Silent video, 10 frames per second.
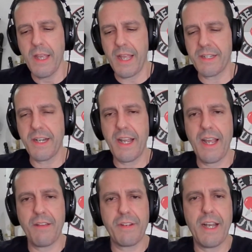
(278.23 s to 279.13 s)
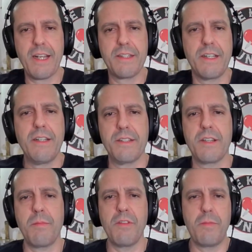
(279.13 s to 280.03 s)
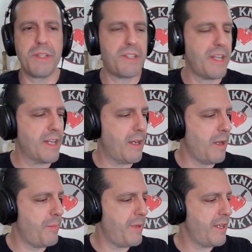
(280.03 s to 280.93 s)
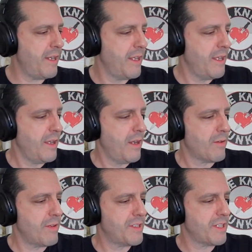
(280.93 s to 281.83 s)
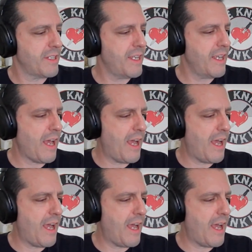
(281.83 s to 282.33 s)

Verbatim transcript: And today I've got uh, something you've been seeing a, a bit recently.